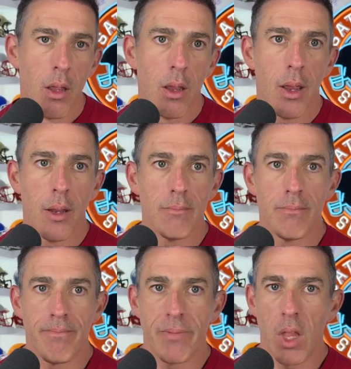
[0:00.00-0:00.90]
And
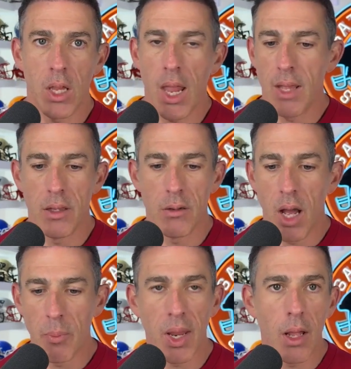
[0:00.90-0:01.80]
they're
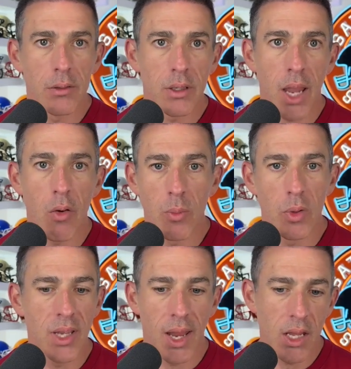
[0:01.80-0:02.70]
not being held
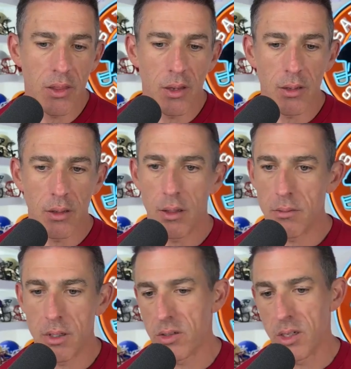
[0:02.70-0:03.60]
accountable to anything. They're
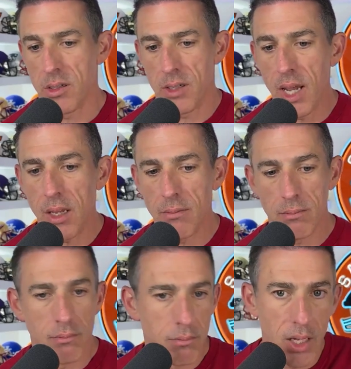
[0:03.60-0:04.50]
just going to take it,
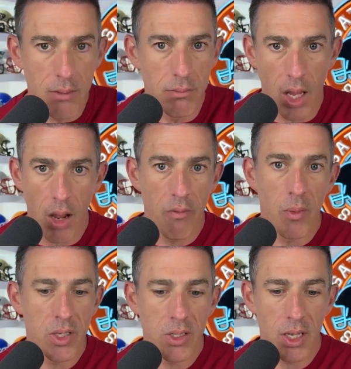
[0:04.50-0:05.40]
and however
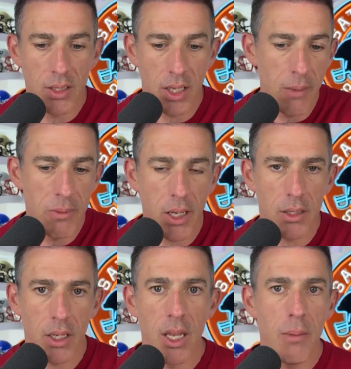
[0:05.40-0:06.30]
much they get to keep,
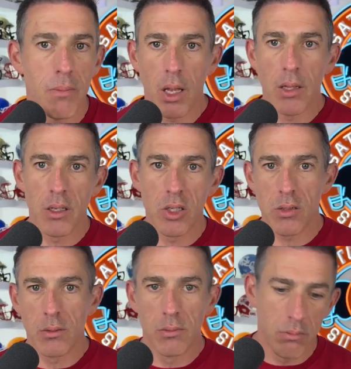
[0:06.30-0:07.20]
and they
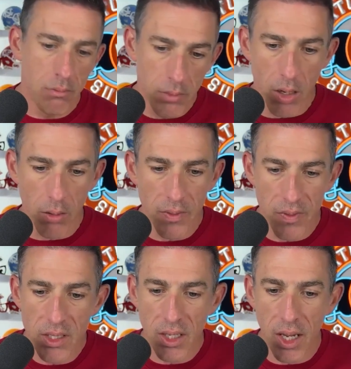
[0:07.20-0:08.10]
just, in
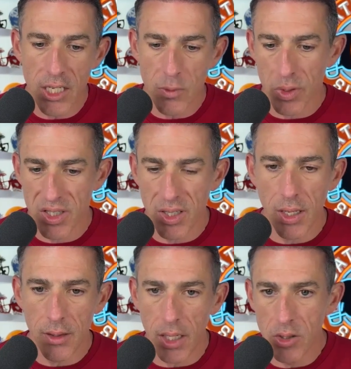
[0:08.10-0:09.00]
this case, we're
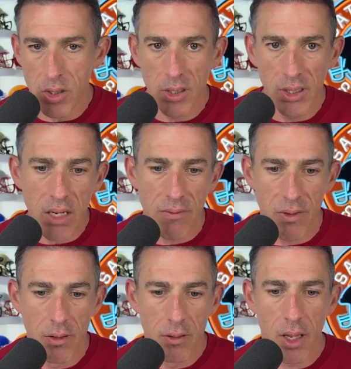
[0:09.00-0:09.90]
seeing they can just leave
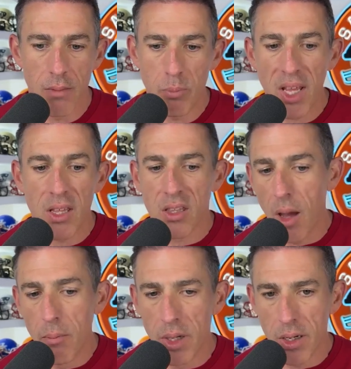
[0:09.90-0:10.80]
and pay
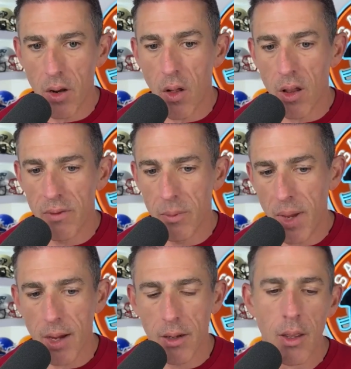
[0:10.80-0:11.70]
some, but not all of it back.